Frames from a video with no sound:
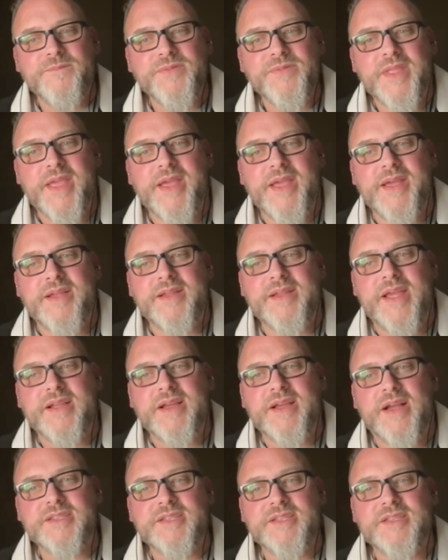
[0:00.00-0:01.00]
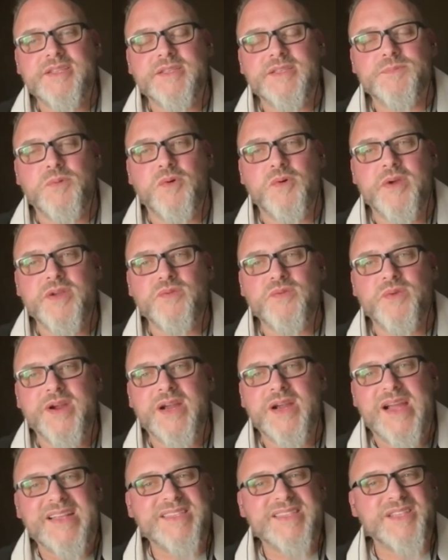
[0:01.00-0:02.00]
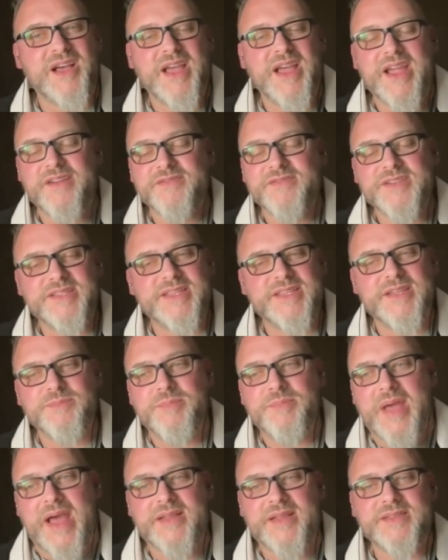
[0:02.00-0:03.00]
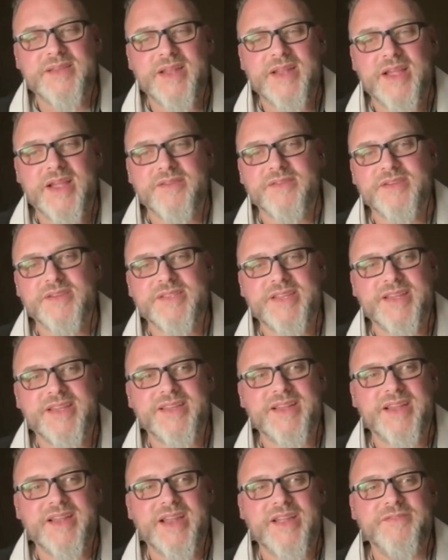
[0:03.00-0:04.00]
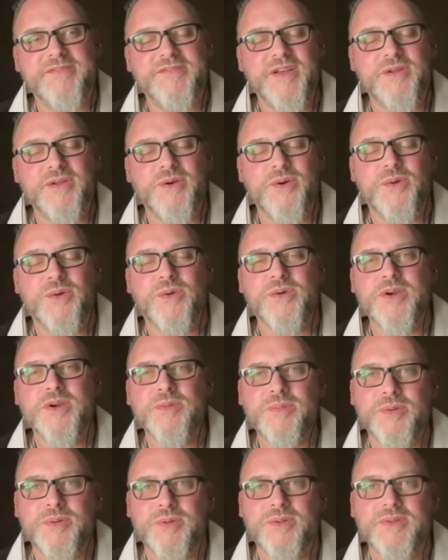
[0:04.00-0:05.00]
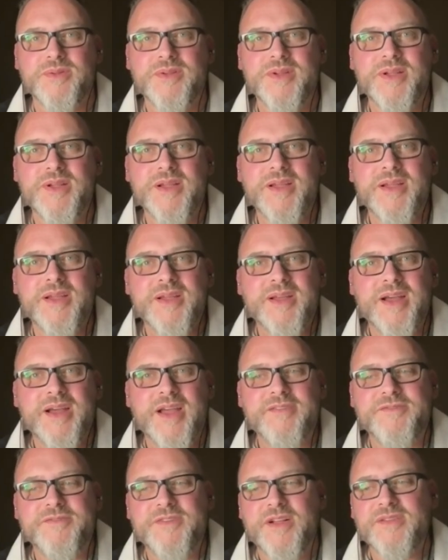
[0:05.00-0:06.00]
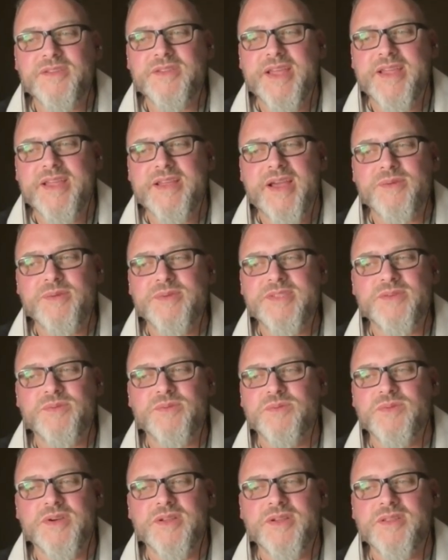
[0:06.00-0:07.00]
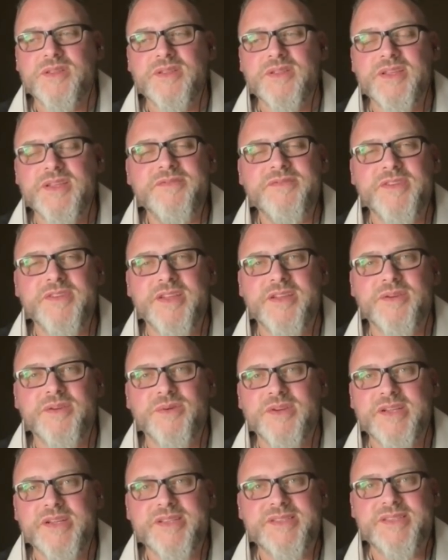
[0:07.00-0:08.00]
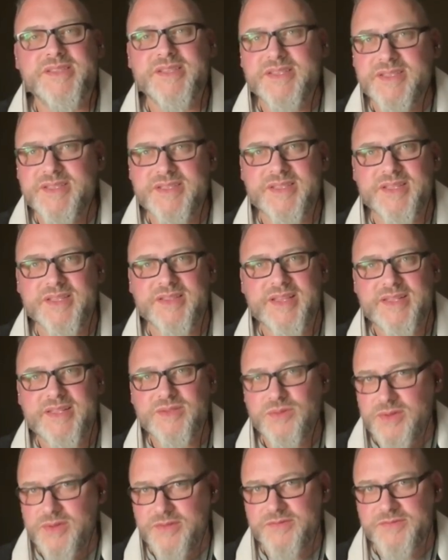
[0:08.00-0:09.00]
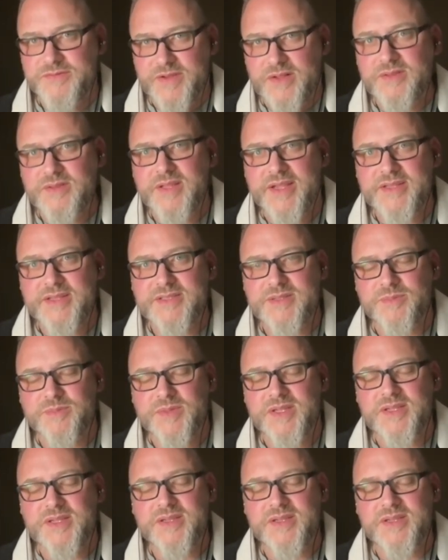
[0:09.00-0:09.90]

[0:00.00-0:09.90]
And I got to this point where I saw everything bad that I ever did, and I felt horrible. I felt like I wasn't worth living or existing. That's what it felt like to me.